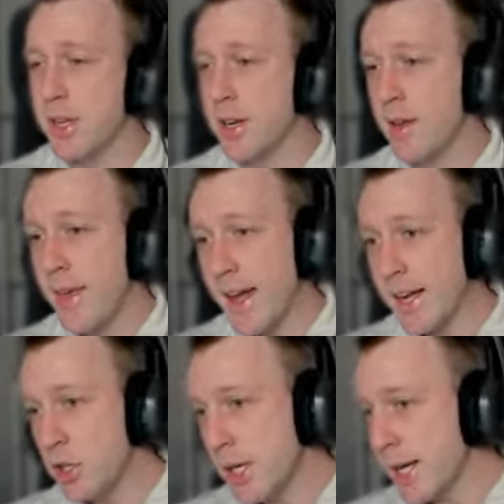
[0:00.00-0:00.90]
But
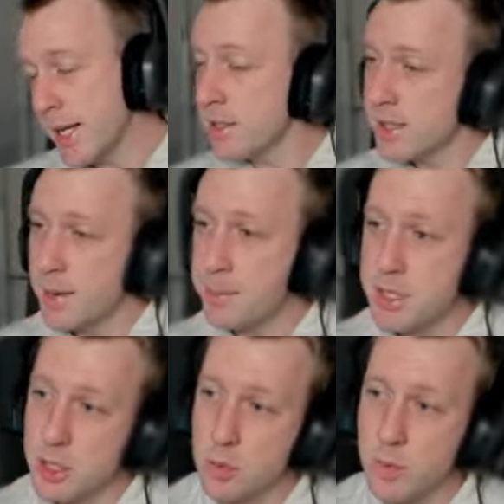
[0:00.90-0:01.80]
how do you get into that
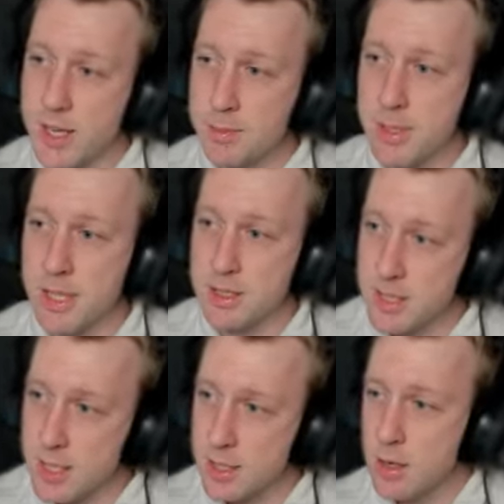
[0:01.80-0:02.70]
position without being
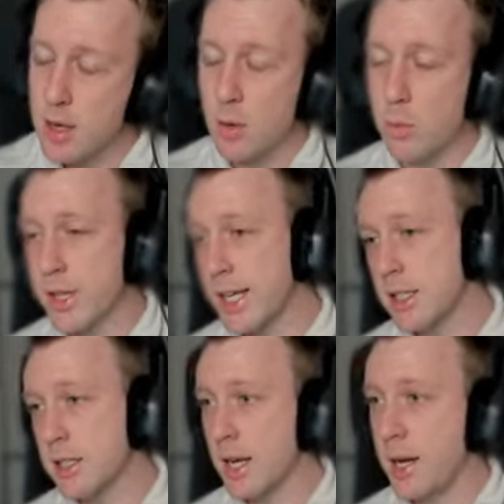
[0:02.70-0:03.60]
seen? Well,
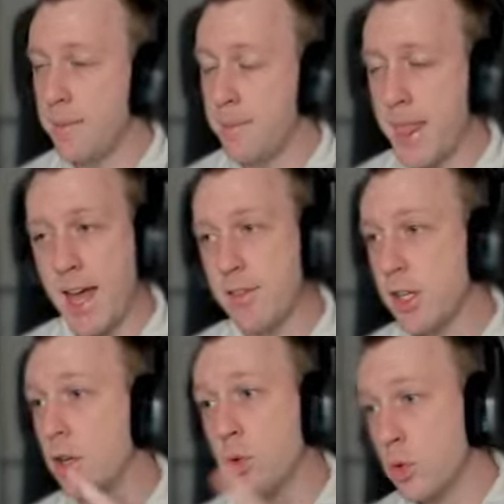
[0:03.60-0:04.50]
that's
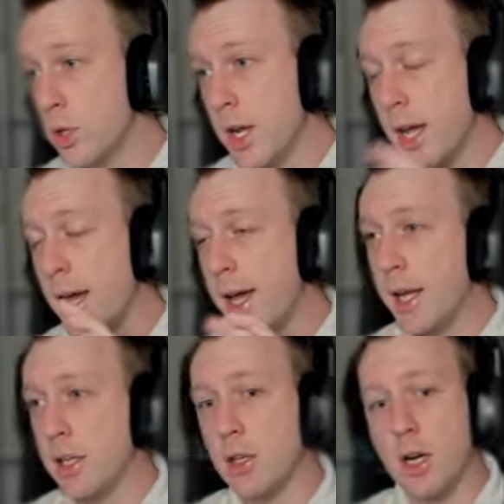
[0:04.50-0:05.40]
having a good,
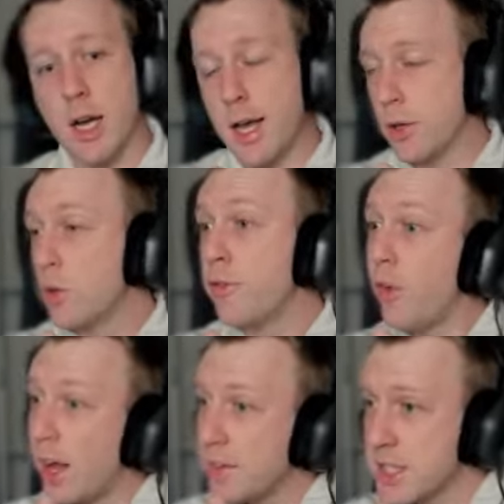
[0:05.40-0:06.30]
a good
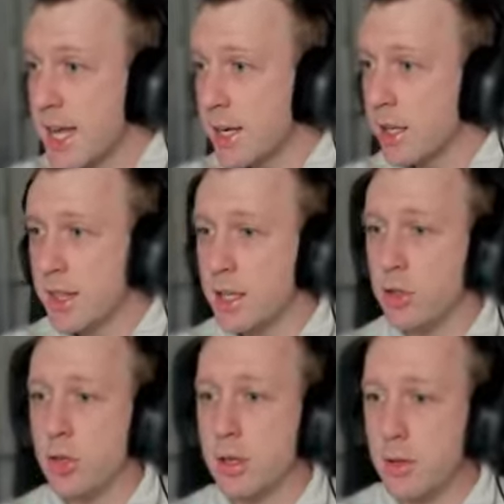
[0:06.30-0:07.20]
5-stack that
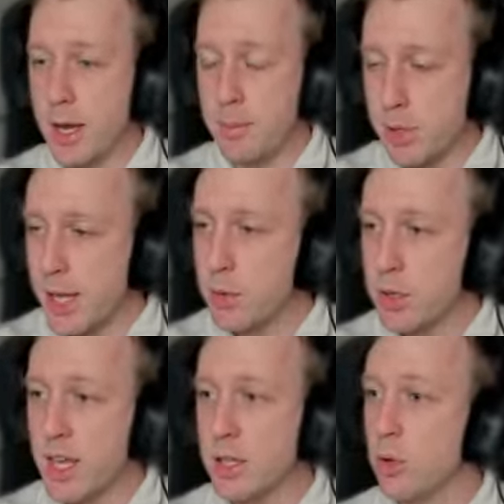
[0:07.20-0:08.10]
you can play
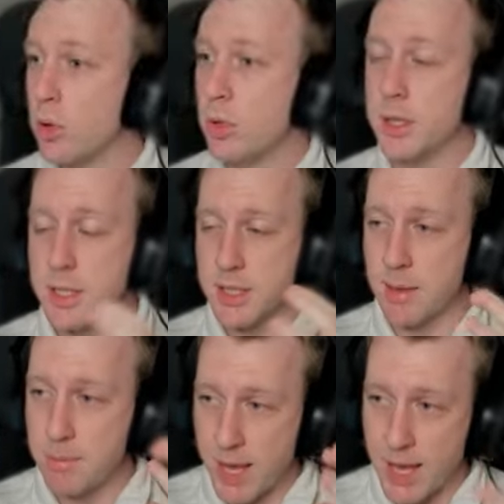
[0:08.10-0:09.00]
with, and you're all on the
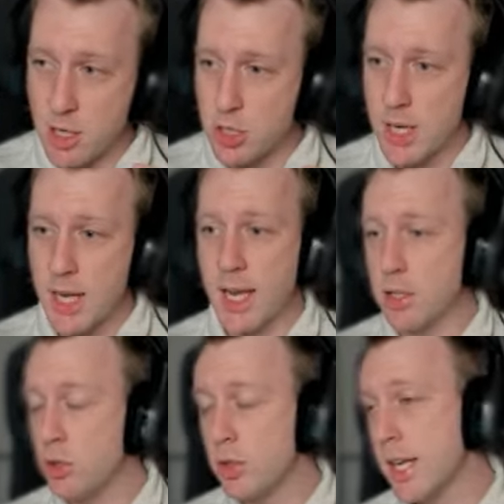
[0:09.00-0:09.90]
same page,
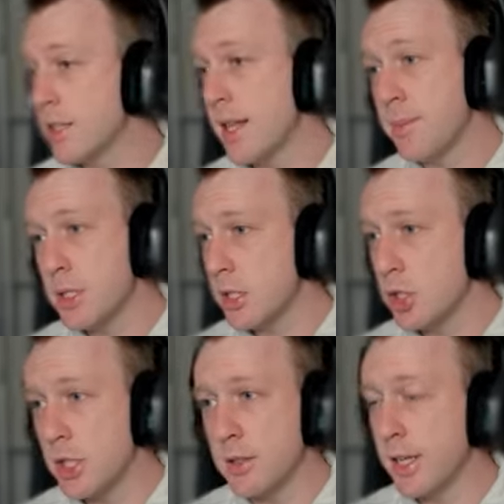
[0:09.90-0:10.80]
and you get to that
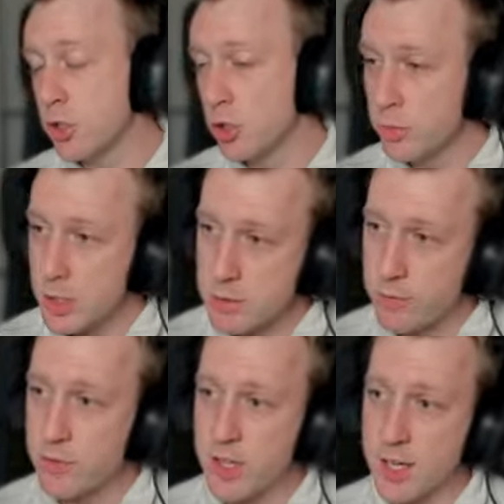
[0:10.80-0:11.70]
position at like 2 minutes
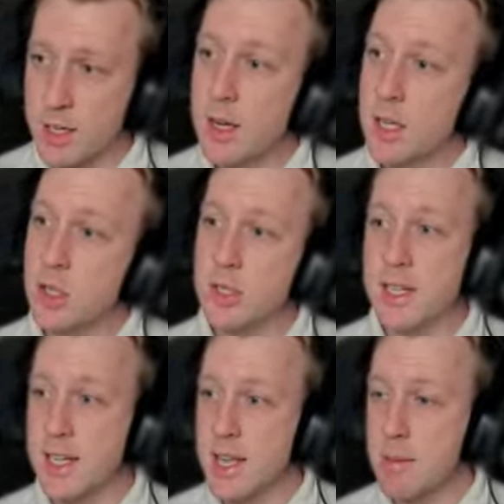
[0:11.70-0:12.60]
15. You're
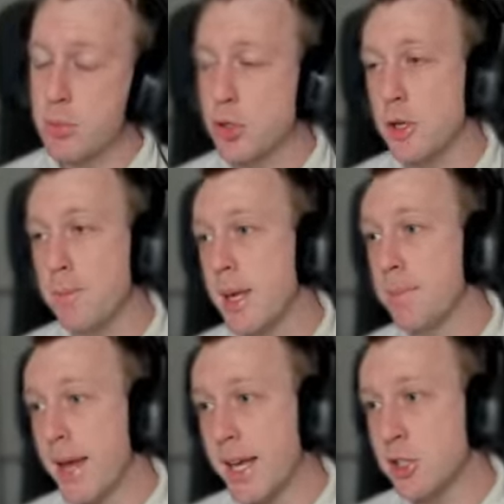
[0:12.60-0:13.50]
sitting in that bush, you're
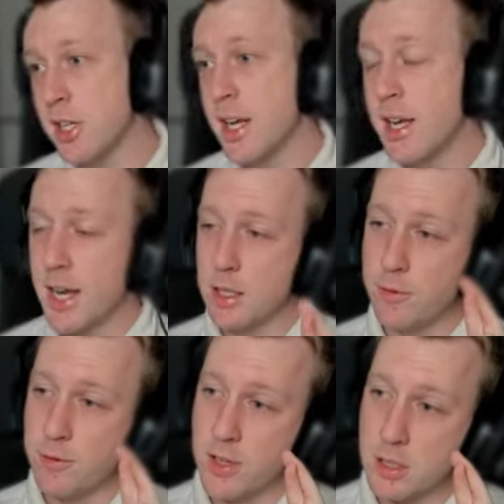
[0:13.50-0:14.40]
being patient, and
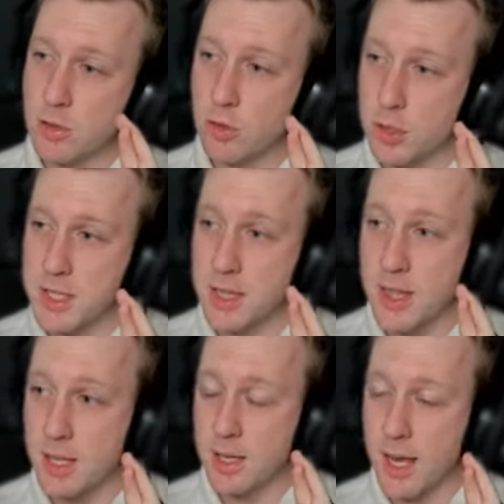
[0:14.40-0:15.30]
your fingers crossed that
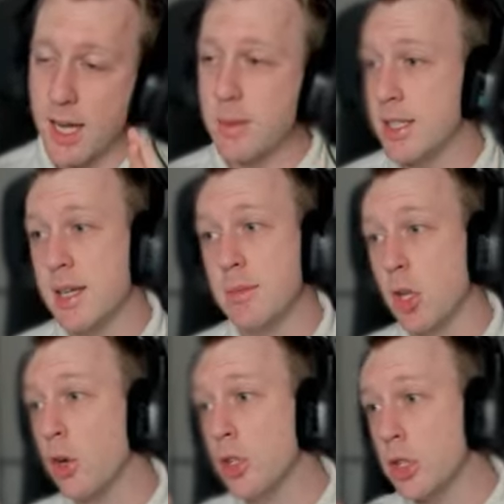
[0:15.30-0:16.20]
the enemy team
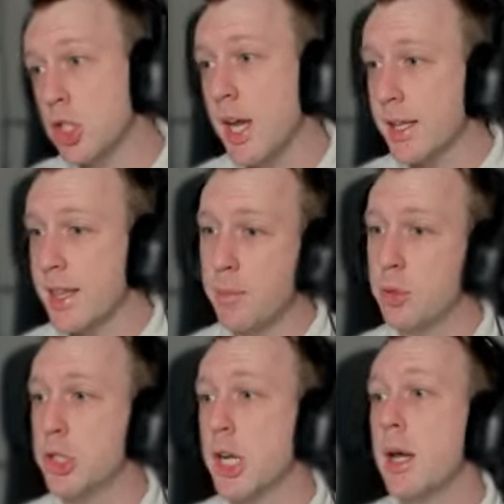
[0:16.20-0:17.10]
don't check that
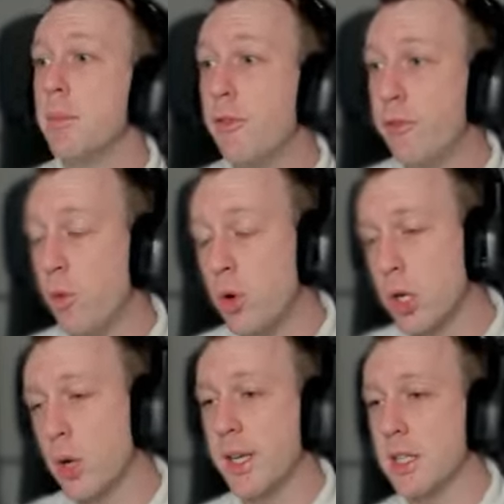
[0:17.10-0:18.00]
bush before
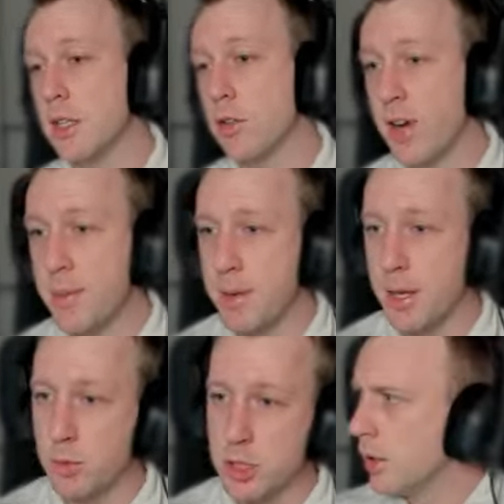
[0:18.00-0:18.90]
going into the raid
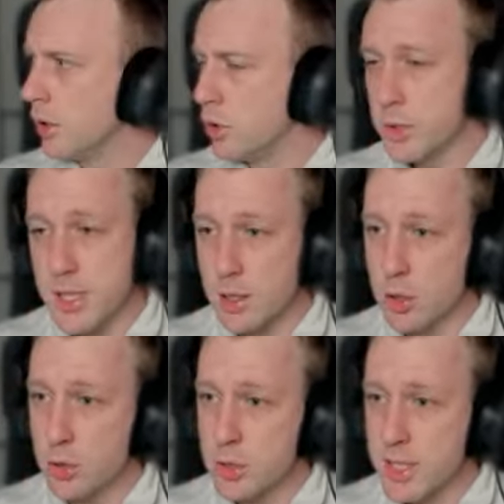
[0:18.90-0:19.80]
pit, which is, you'll see a
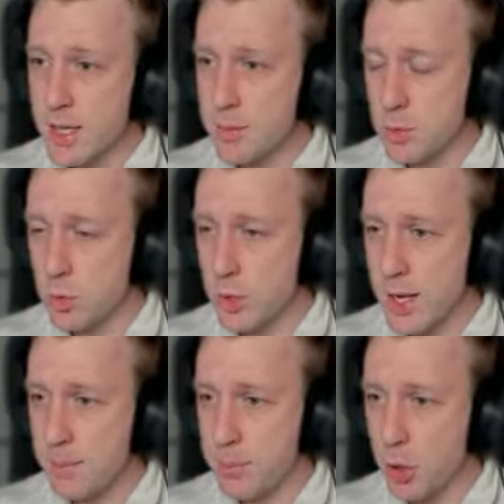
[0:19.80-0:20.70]
lot of good teams
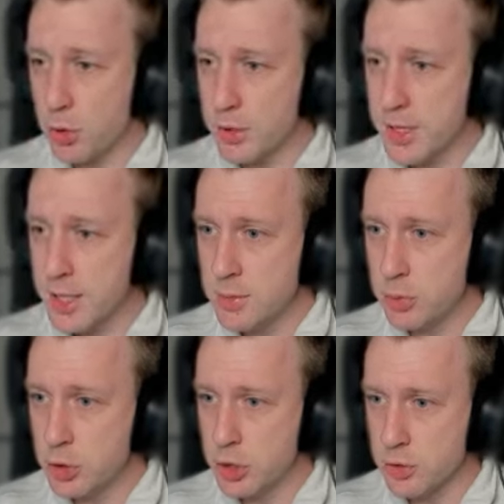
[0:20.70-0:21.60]
will poke these
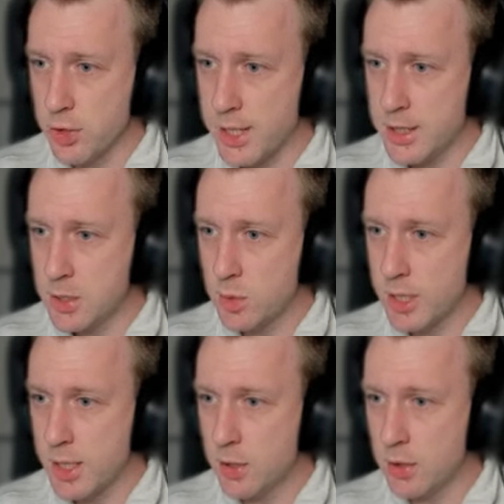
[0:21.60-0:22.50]
bushes, right? This
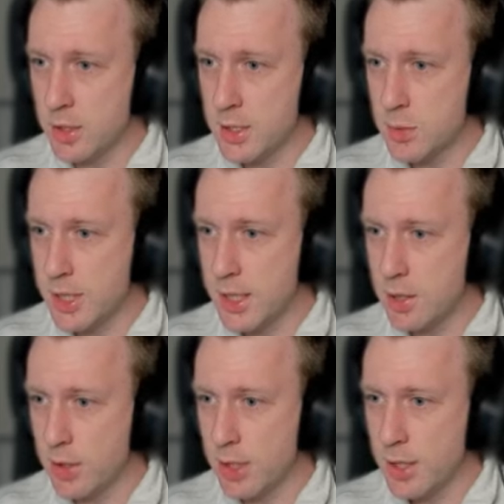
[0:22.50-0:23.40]
one here and this one
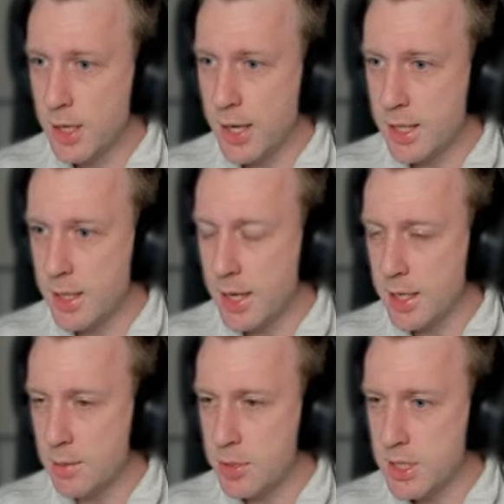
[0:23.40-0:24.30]
here, and
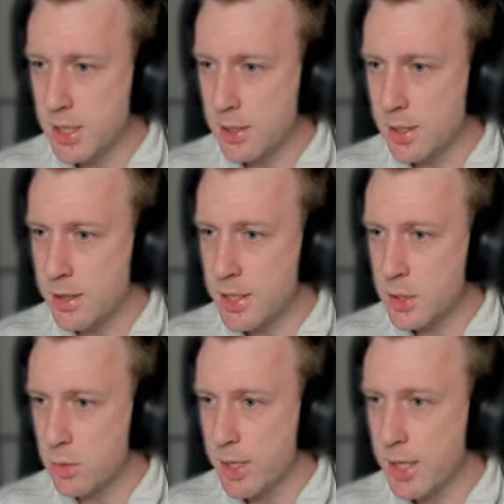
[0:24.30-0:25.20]
in particular
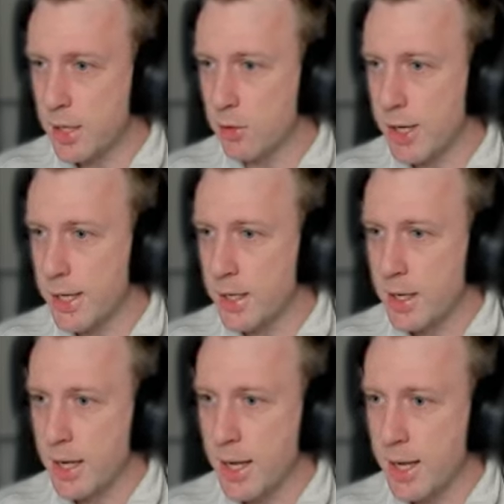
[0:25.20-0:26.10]
this one here, right?
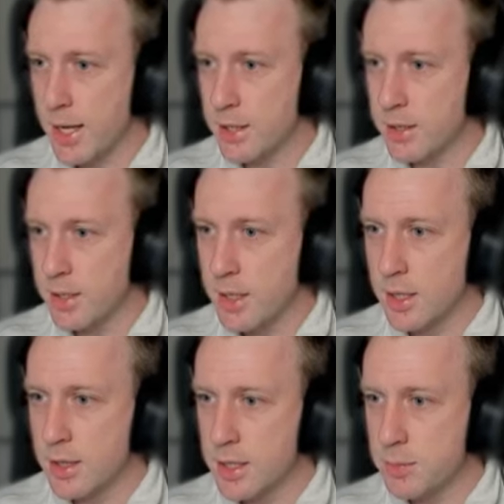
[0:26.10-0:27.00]
And
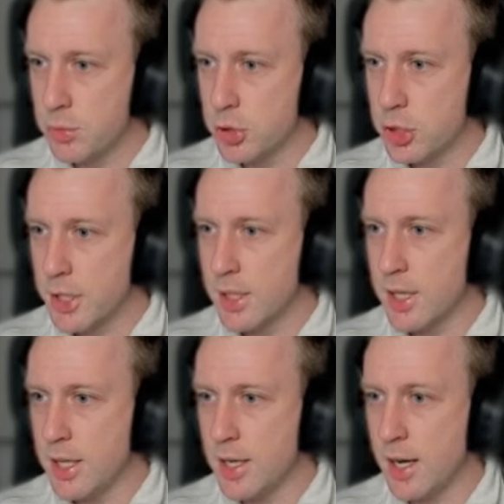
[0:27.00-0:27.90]
this bush in
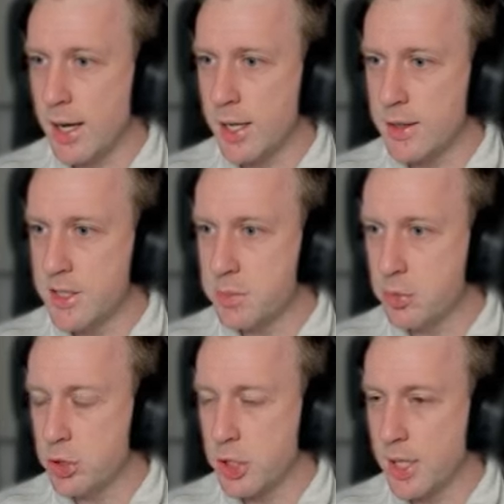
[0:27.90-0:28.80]
here and this
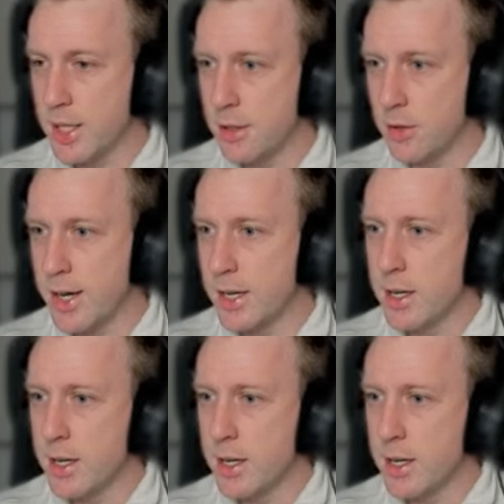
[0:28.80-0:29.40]
bush in here, right?